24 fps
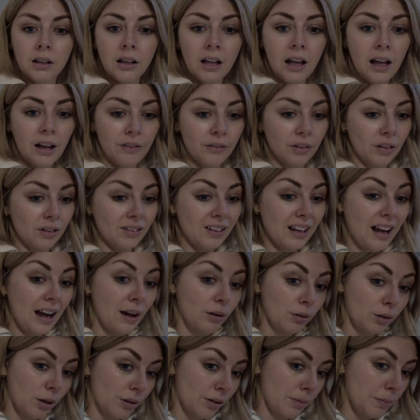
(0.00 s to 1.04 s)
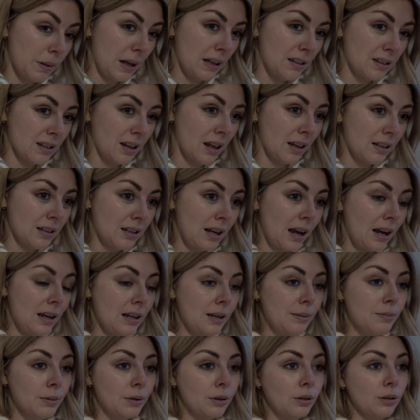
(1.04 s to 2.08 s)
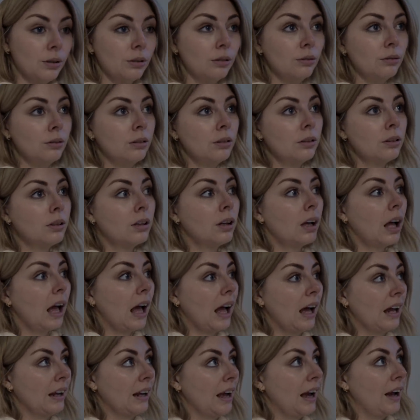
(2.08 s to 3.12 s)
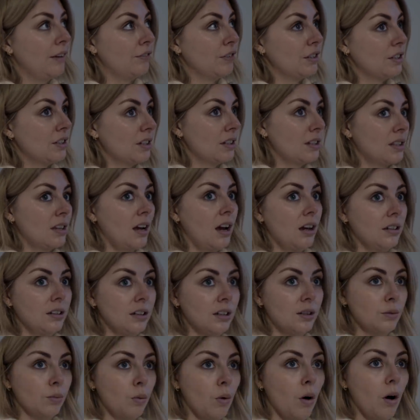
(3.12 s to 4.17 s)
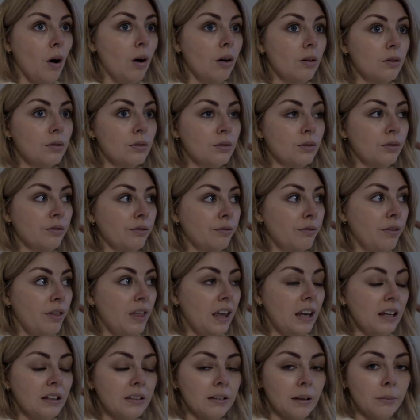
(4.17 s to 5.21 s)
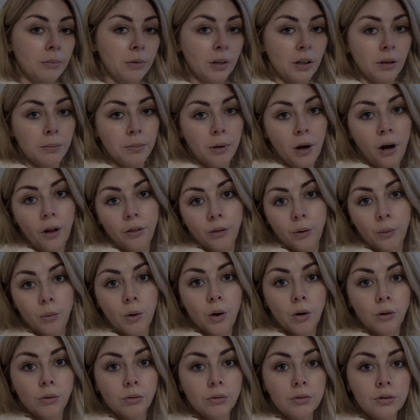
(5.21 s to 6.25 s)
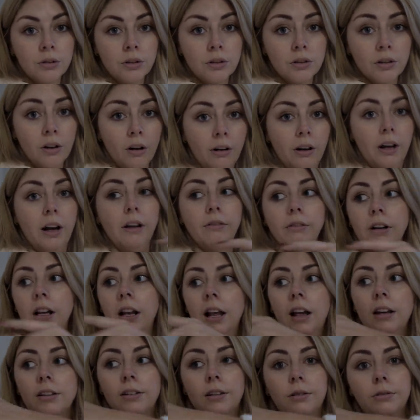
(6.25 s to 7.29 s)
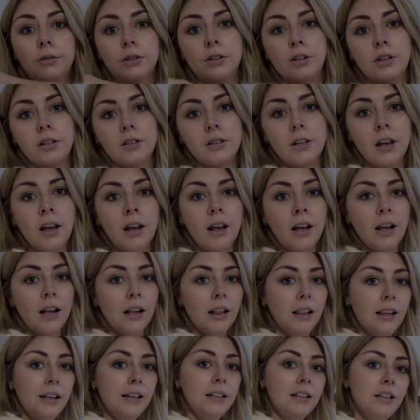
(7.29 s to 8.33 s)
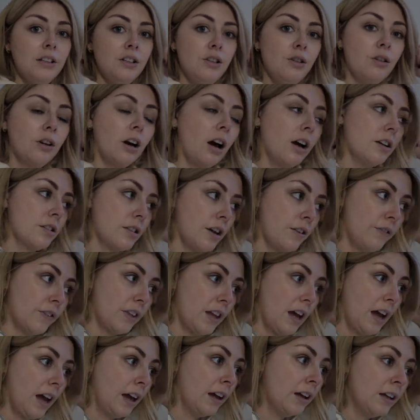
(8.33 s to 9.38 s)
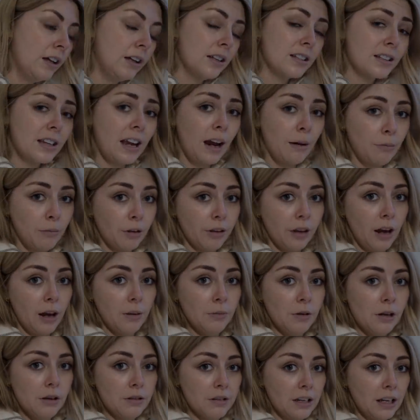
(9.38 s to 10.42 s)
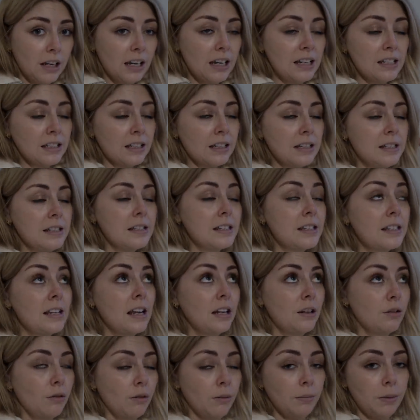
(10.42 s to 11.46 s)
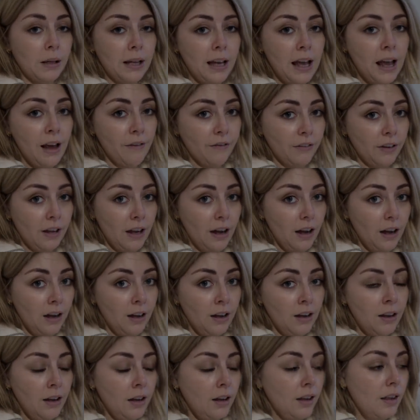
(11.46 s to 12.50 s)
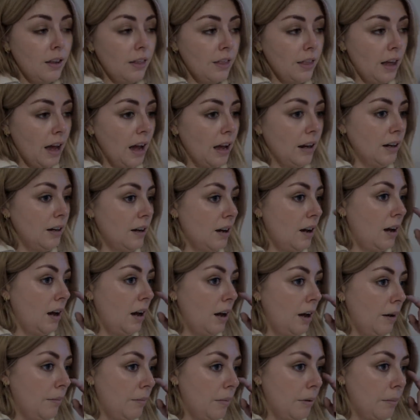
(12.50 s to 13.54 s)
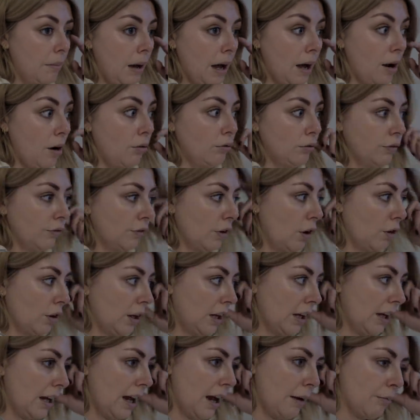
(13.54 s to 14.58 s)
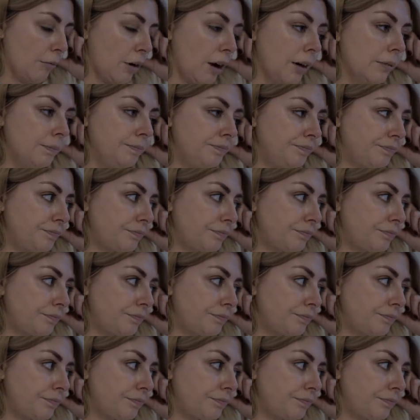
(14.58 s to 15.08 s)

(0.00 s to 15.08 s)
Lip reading: haven't now got the bedside table, and I haven't decided what sort of things I'm going to put on the walls. Sorry, I realised I was just leaning you guys over there. This camera that I'm using is considerably heavier than my old vlogging camera.